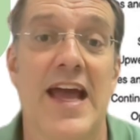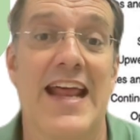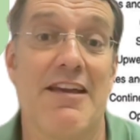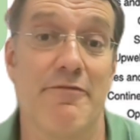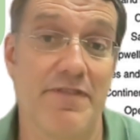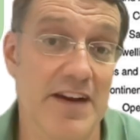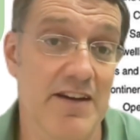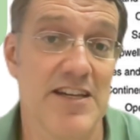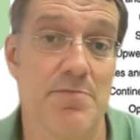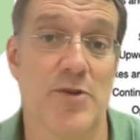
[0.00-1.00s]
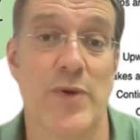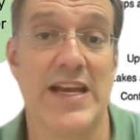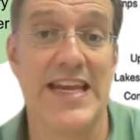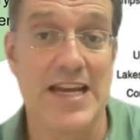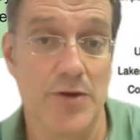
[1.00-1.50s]
and it varies
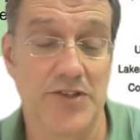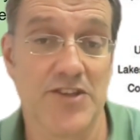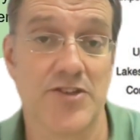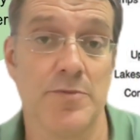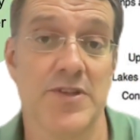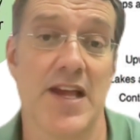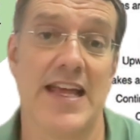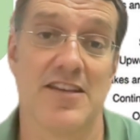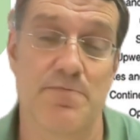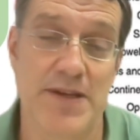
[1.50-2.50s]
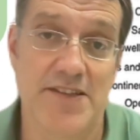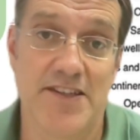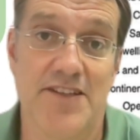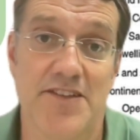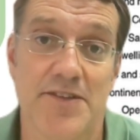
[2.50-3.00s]
between ecosystems and
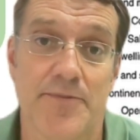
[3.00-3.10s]
species.